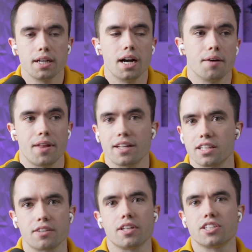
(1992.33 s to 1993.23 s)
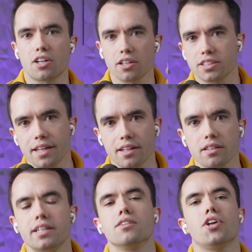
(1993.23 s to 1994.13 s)
That is they started signing their
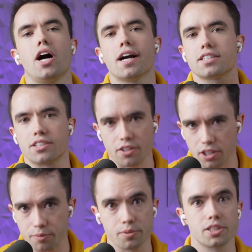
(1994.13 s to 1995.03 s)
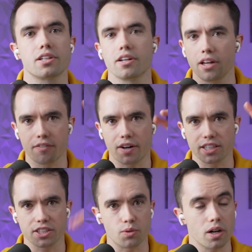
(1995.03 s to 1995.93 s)
legal docs. They're considered a
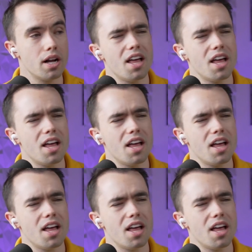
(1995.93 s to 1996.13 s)
franchisor.